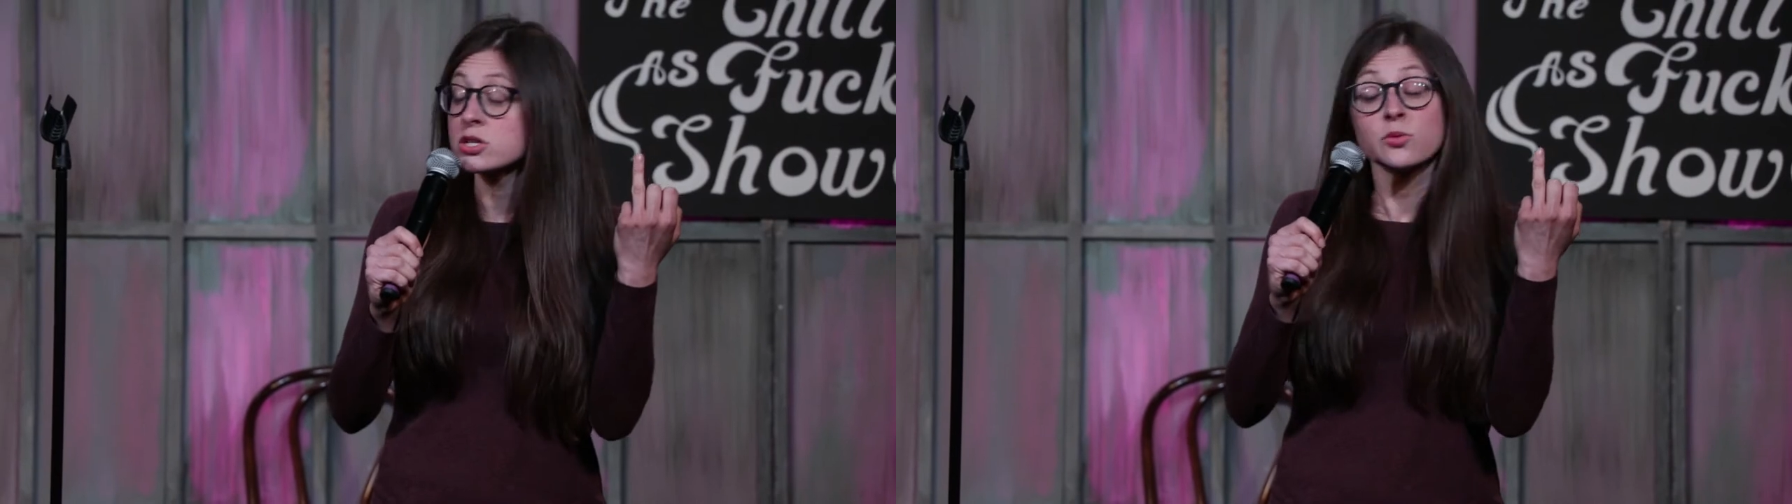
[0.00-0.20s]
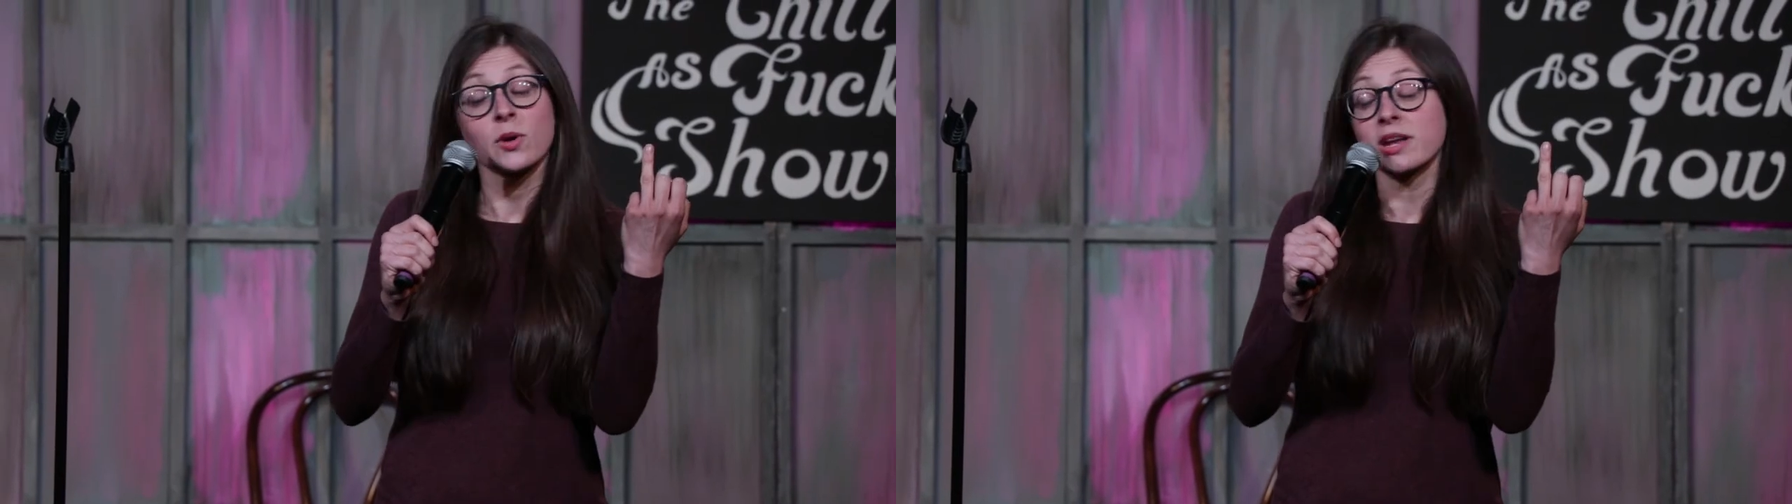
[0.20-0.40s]

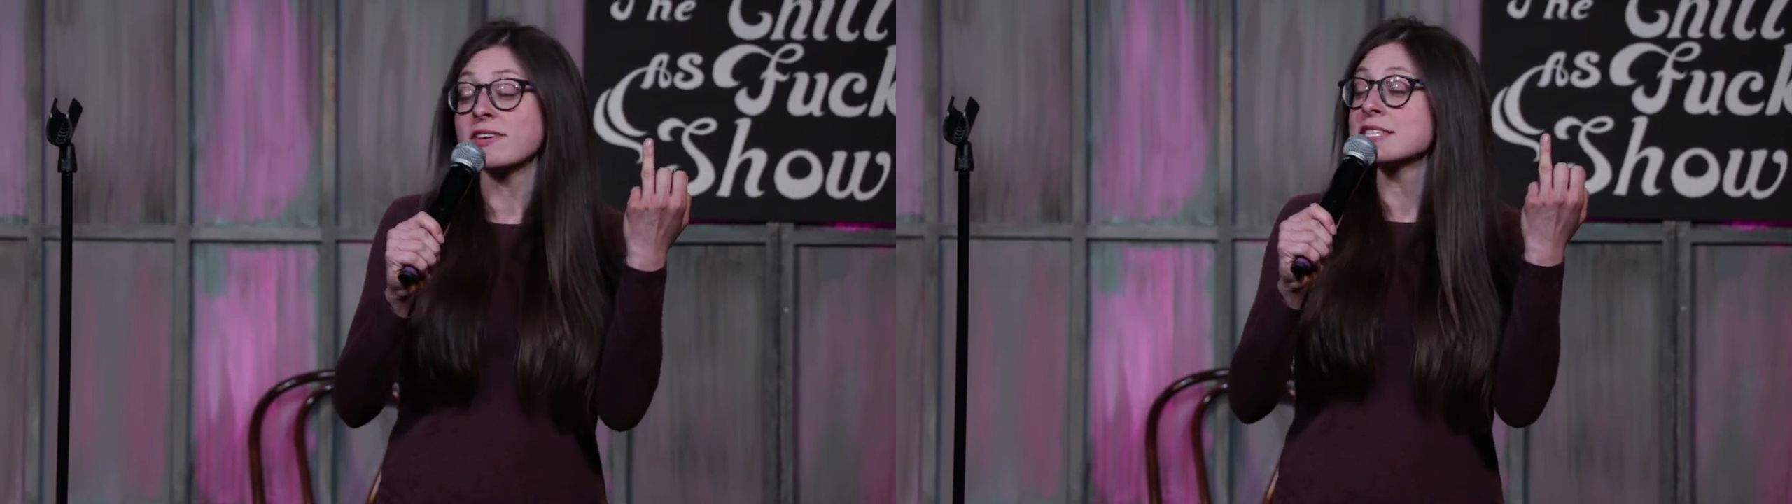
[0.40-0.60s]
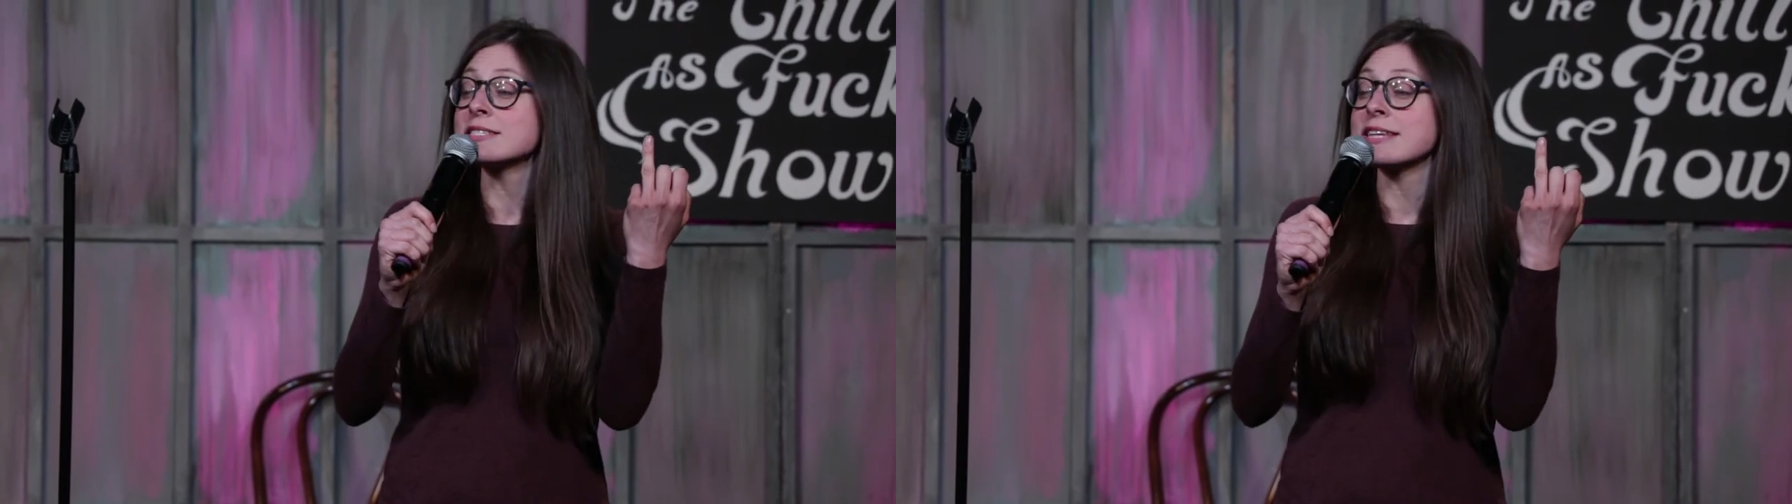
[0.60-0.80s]
until one of
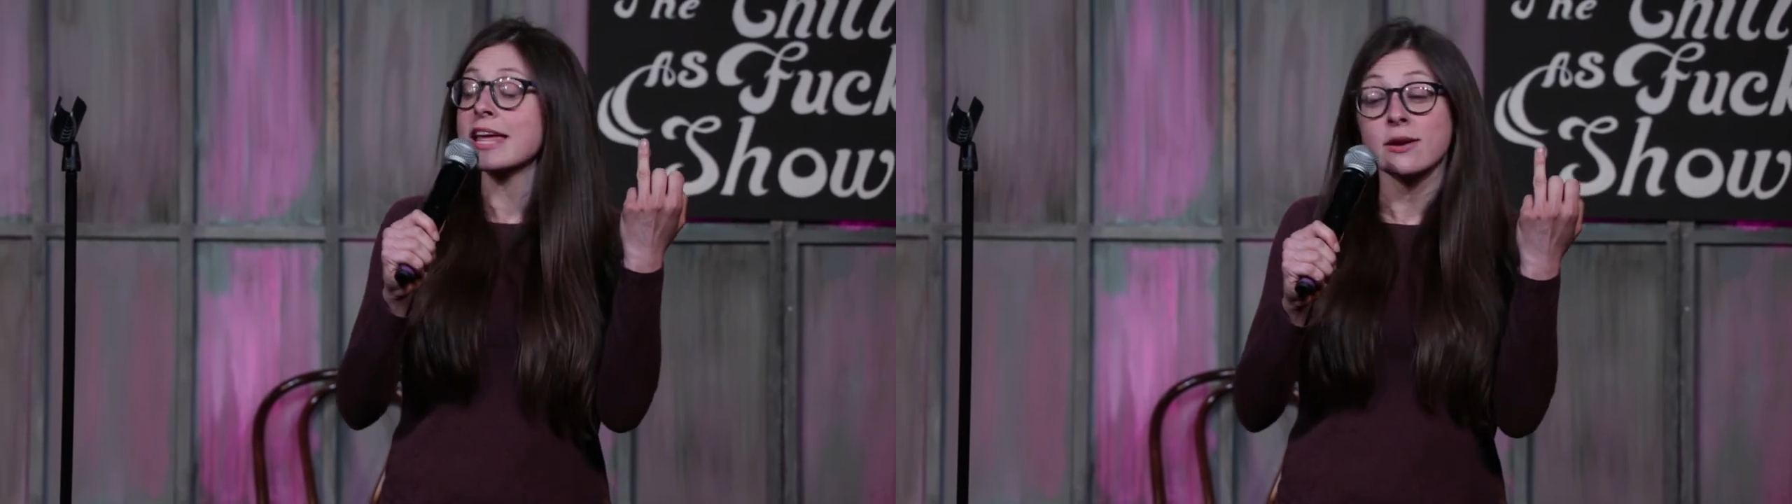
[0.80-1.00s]
us is dead,